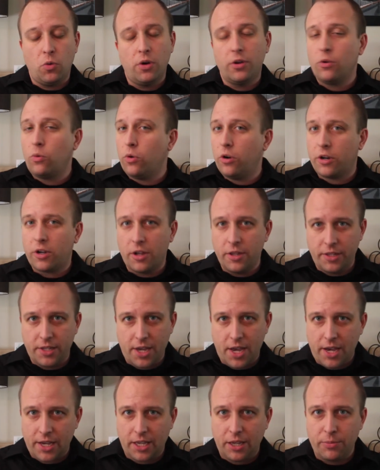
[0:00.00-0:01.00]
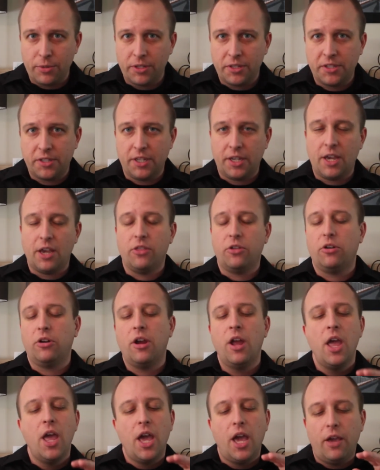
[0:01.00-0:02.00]
want to work on documents
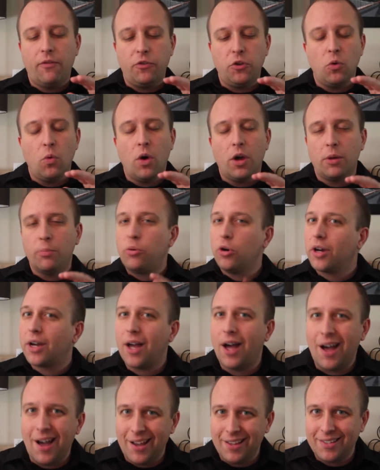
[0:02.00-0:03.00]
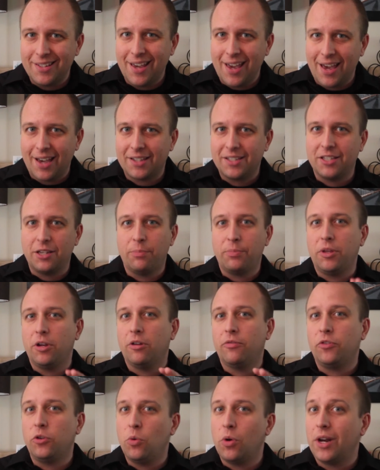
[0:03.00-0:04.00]
together, if you want to put contacts up
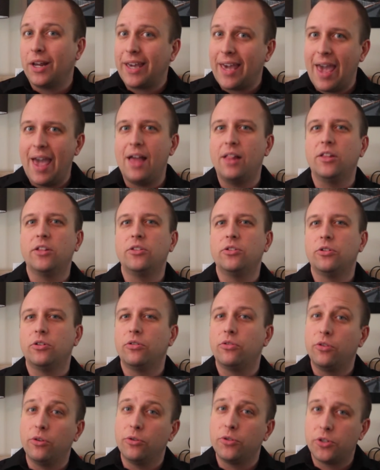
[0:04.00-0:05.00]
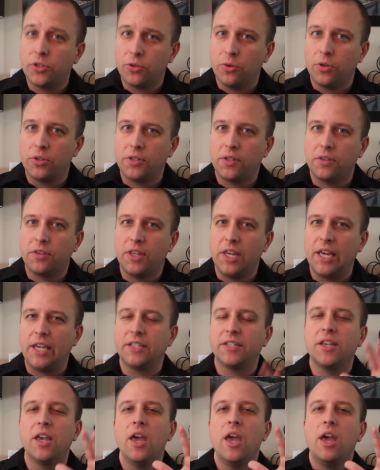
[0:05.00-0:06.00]
there, if you want a calendar, those sorts of
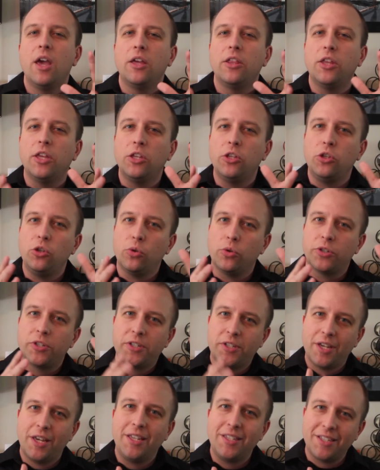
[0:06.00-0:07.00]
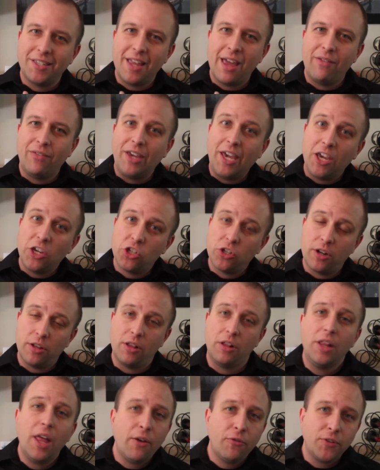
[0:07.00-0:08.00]
things, then your site's navigation on
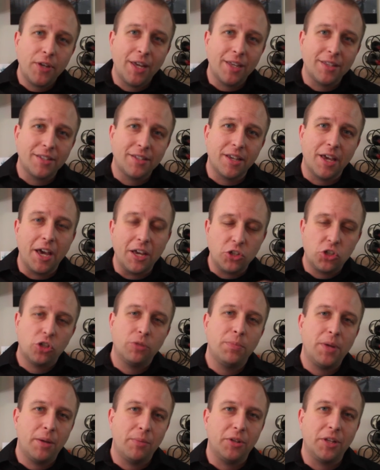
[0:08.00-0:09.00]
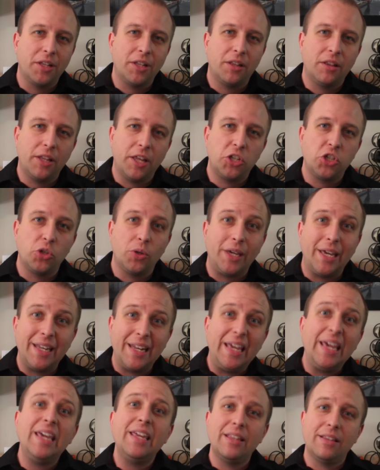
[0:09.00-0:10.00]
the left-hand side should be able to let you
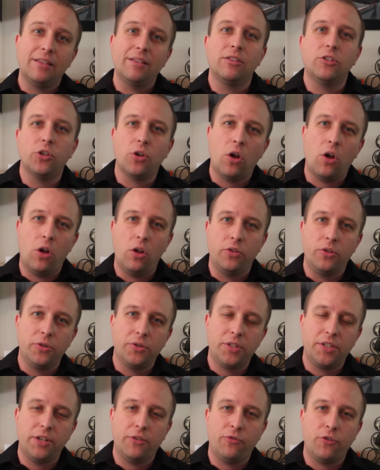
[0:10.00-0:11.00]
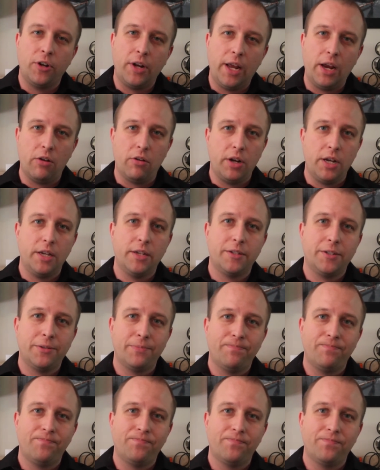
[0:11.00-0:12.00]
get into all those different areas.